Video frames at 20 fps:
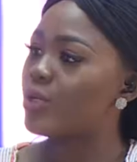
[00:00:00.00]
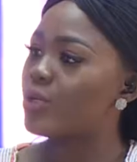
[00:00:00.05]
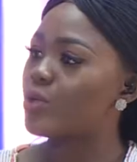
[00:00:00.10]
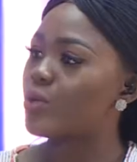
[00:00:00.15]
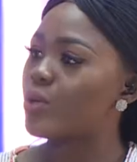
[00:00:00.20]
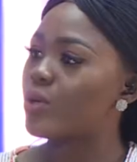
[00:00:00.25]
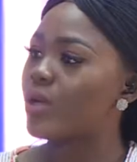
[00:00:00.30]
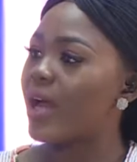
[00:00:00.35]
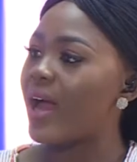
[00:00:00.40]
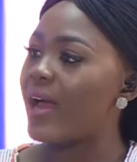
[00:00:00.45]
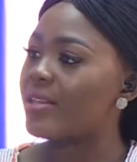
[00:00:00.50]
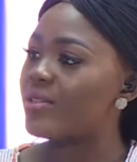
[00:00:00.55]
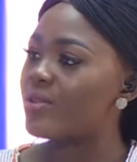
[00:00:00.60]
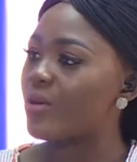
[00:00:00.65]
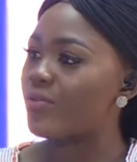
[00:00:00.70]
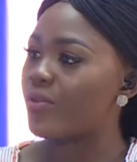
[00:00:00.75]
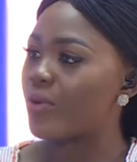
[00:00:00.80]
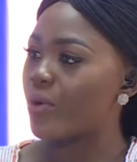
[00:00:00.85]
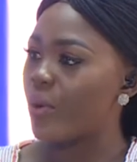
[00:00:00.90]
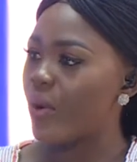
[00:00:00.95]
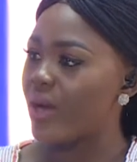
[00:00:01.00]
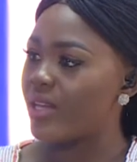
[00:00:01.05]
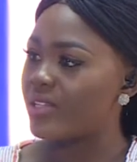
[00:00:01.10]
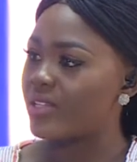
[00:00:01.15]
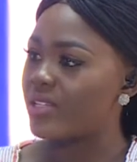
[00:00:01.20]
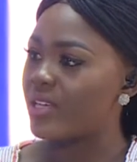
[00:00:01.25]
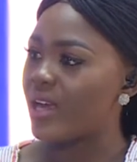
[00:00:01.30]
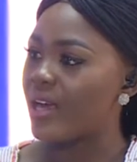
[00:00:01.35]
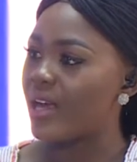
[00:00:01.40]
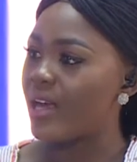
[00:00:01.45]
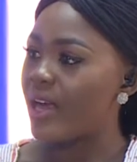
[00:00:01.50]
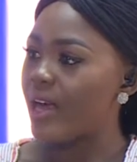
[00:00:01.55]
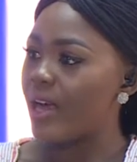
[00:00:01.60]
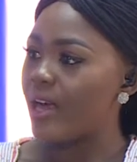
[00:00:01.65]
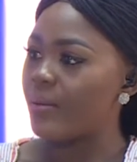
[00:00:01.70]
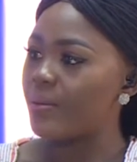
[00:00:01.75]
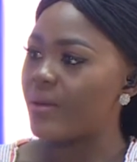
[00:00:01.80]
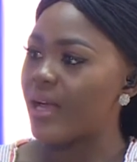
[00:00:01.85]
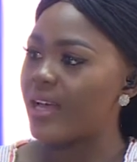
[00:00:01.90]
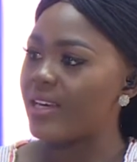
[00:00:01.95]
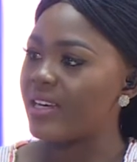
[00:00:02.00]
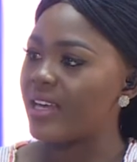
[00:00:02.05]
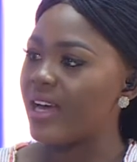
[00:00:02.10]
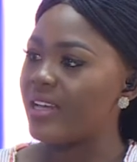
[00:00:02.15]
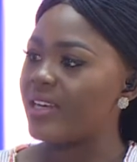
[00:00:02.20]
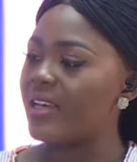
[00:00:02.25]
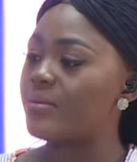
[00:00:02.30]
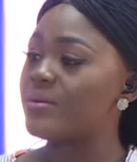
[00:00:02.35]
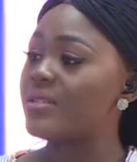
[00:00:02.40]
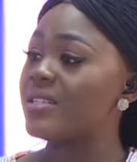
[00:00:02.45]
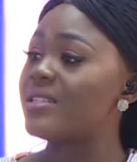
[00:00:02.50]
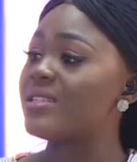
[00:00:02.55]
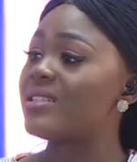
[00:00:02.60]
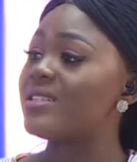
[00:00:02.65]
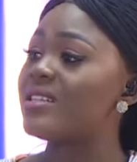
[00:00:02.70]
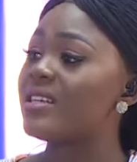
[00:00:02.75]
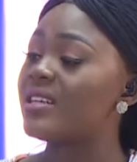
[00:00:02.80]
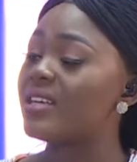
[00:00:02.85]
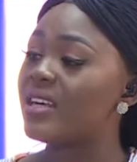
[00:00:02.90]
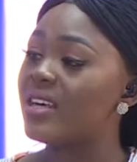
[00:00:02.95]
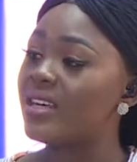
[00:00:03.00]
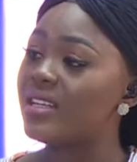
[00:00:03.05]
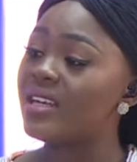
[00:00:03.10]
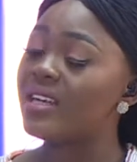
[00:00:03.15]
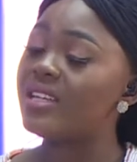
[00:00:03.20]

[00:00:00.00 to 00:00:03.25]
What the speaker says: two kinds of requests here. Gani Adams is seeking